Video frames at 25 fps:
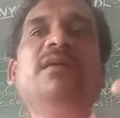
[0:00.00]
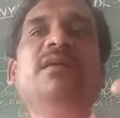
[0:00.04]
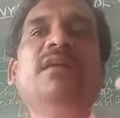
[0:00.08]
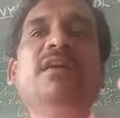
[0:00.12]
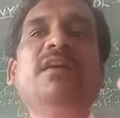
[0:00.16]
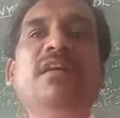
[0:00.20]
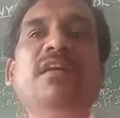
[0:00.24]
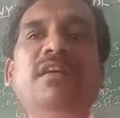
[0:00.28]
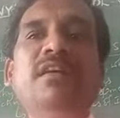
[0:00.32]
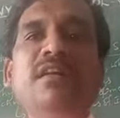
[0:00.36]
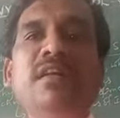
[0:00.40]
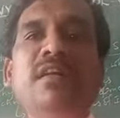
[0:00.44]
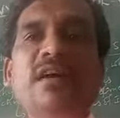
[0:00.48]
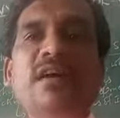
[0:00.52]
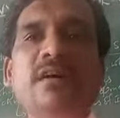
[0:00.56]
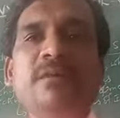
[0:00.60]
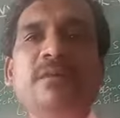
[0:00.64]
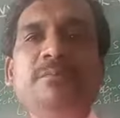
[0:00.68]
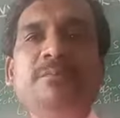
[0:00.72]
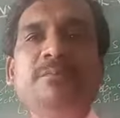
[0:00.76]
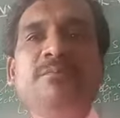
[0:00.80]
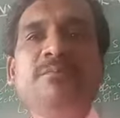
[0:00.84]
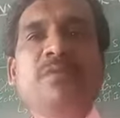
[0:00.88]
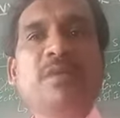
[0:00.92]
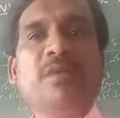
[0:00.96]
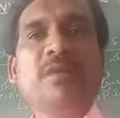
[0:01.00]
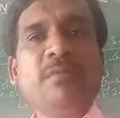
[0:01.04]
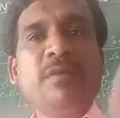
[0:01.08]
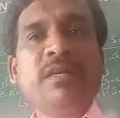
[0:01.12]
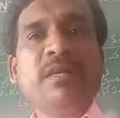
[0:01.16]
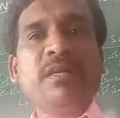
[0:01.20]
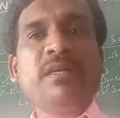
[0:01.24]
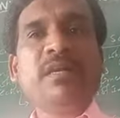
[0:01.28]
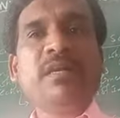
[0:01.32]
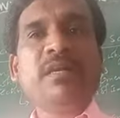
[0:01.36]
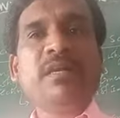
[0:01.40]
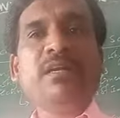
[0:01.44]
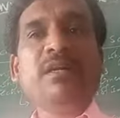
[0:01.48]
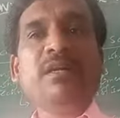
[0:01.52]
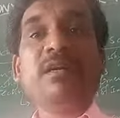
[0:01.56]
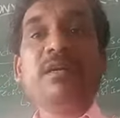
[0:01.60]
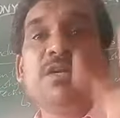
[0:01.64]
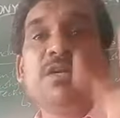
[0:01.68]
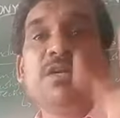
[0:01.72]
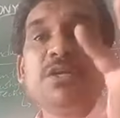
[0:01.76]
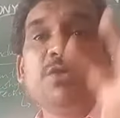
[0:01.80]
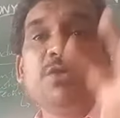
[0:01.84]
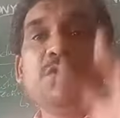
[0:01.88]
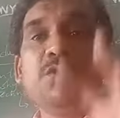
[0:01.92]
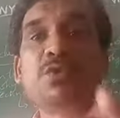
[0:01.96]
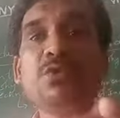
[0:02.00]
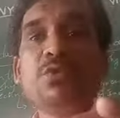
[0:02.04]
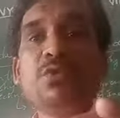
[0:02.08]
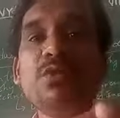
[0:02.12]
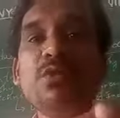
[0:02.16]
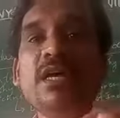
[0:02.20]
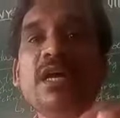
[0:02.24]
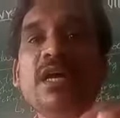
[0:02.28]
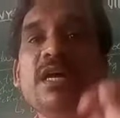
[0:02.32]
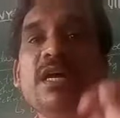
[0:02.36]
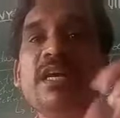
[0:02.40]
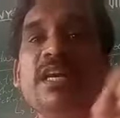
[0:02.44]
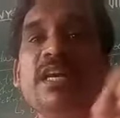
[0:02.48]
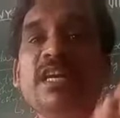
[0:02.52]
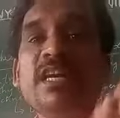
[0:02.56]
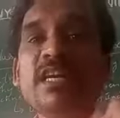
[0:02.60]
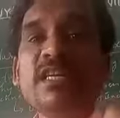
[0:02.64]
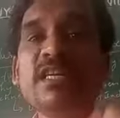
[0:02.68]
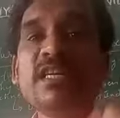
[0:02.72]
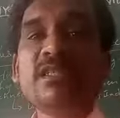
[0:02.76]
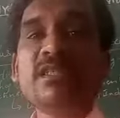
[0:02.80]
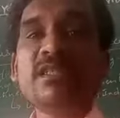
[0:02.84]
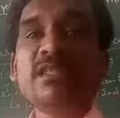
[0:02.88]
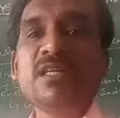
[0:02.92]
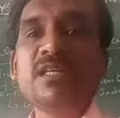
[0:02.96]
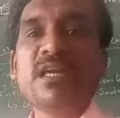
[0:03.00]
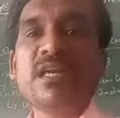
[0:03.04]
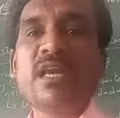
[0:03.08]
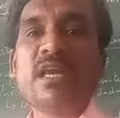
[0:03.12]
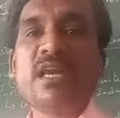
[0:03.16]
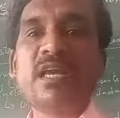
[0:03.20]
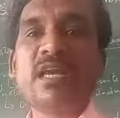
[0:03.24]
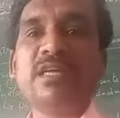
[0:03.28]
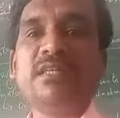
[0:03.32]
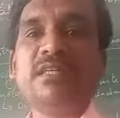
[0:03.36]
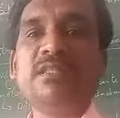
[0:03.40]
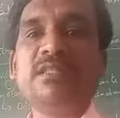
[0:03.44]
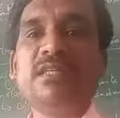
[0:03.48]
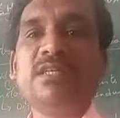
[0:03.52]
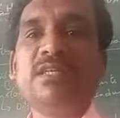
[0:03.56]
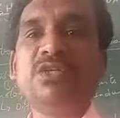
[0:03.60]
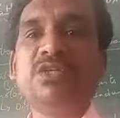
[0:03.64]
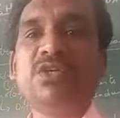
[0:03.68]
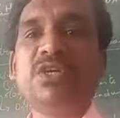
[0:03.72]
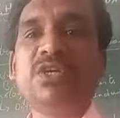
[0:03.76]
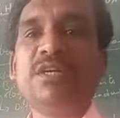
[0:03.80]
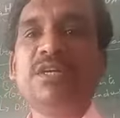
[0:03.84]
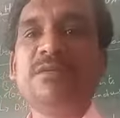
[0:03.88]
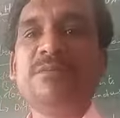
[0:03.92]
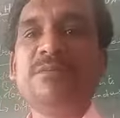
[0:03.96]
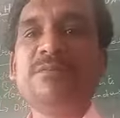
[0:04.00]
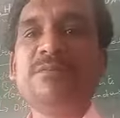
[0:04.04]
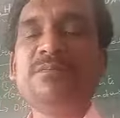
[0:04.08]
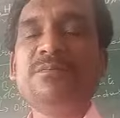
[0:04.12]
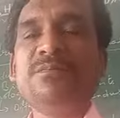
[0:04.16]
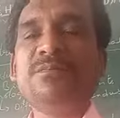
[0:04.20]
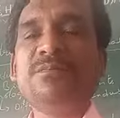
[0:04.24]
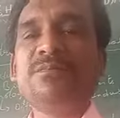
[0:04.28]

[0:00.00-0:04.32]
in the Britain due to the industrialization.